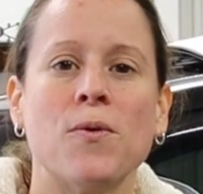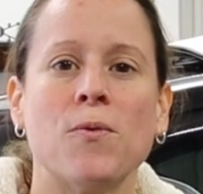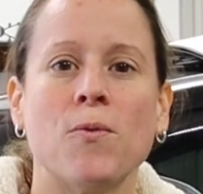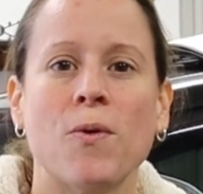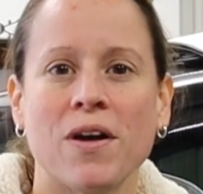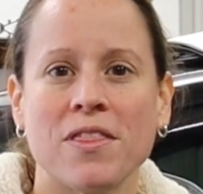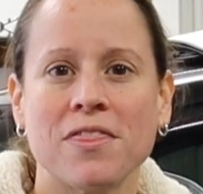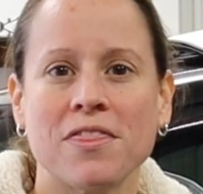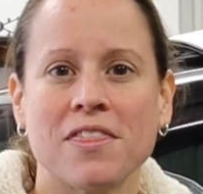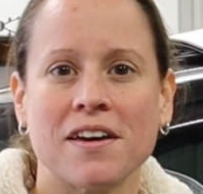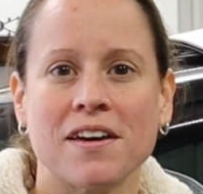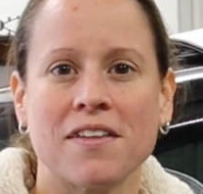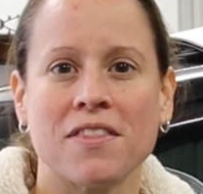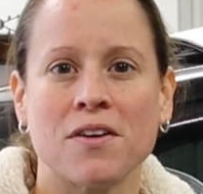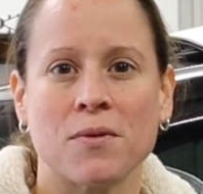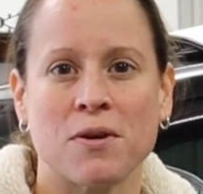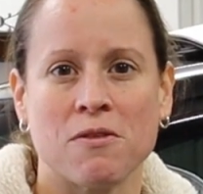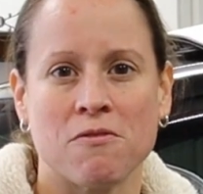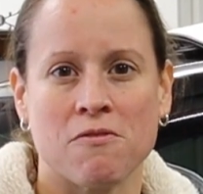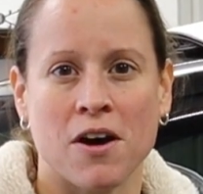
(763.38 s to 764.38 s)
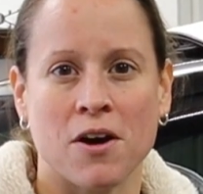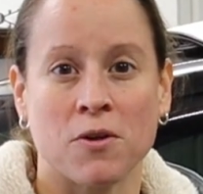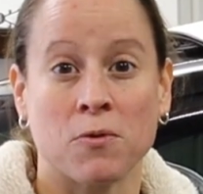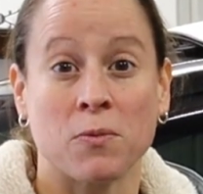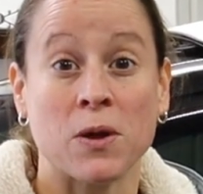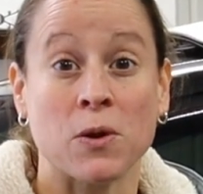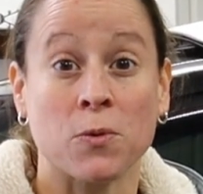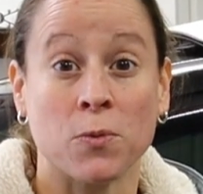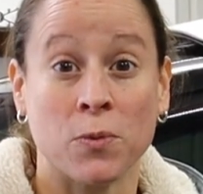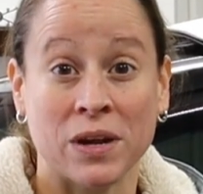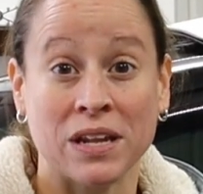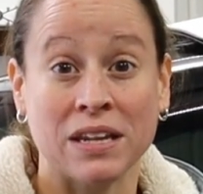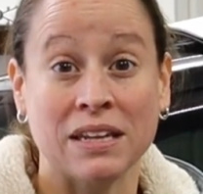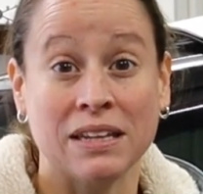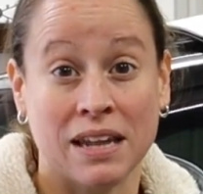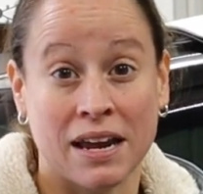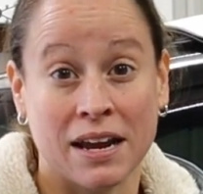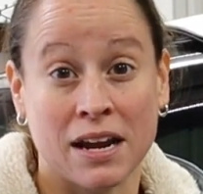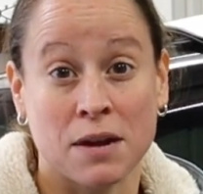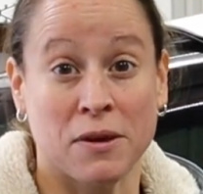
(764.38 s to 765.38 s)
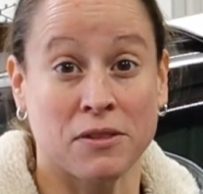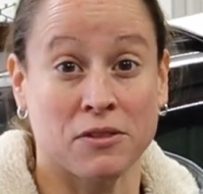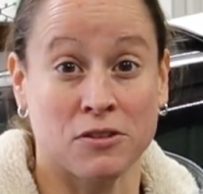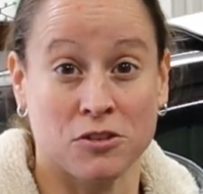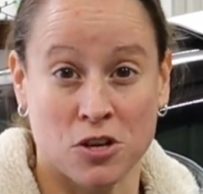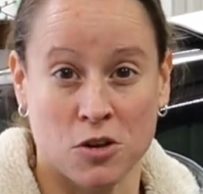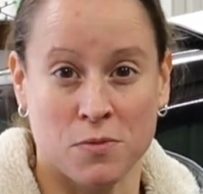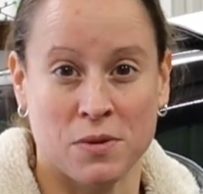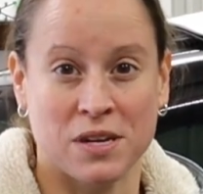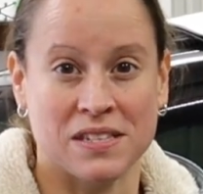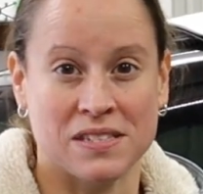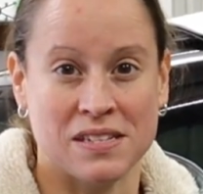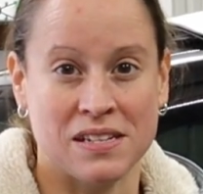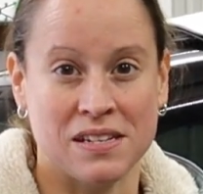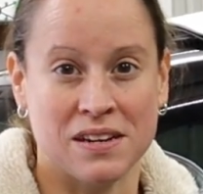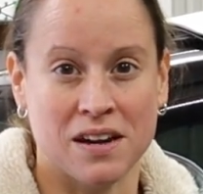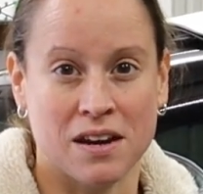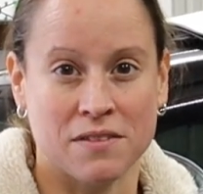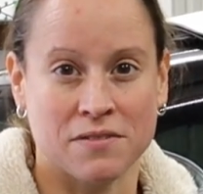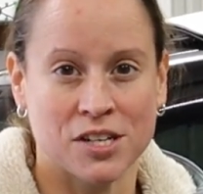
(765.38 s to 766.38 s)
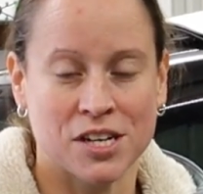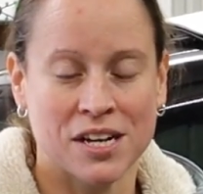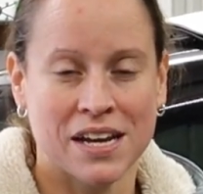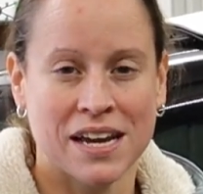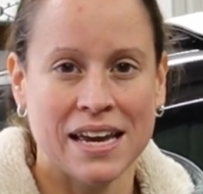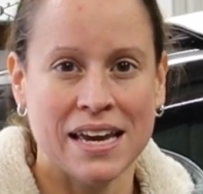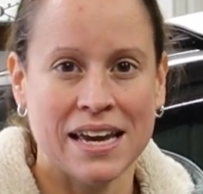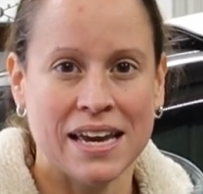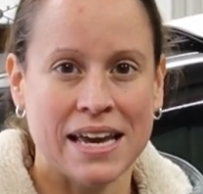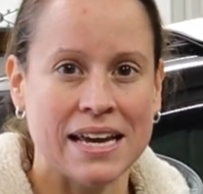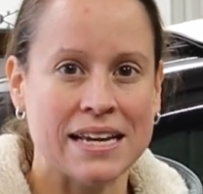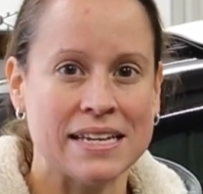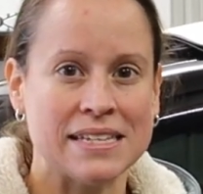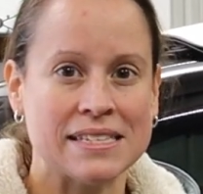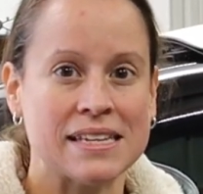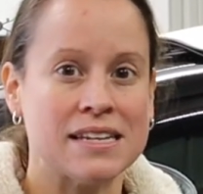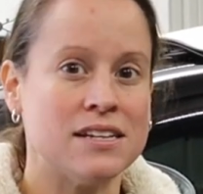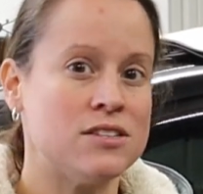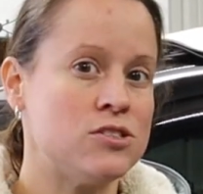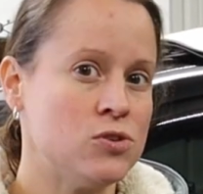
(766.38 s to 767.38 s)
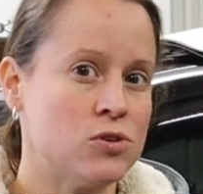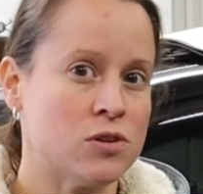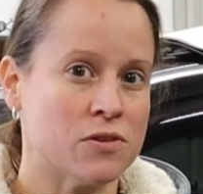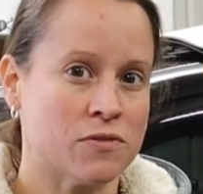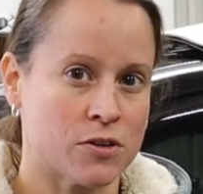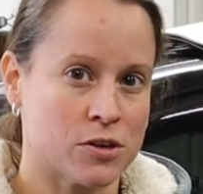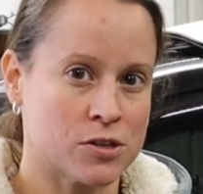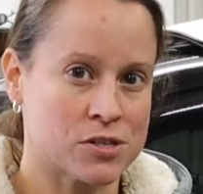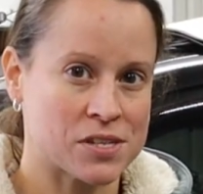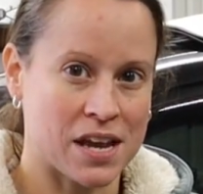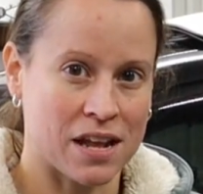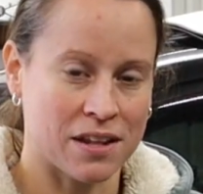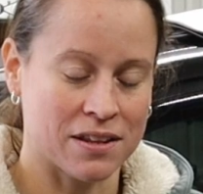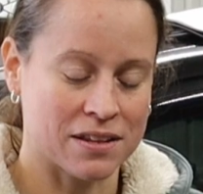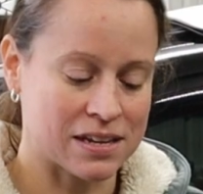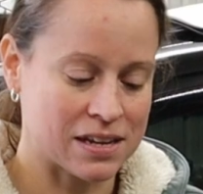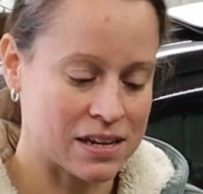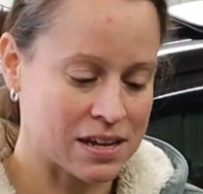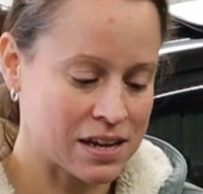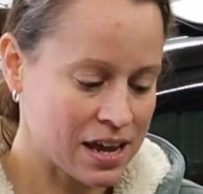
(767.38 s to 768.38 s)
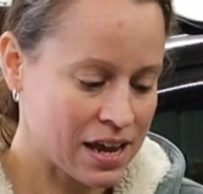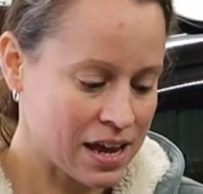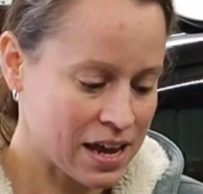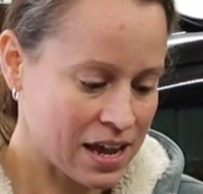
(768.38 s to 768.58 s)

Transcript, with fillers: One thing that we found we really like about the TOMIC seat cover is its universality.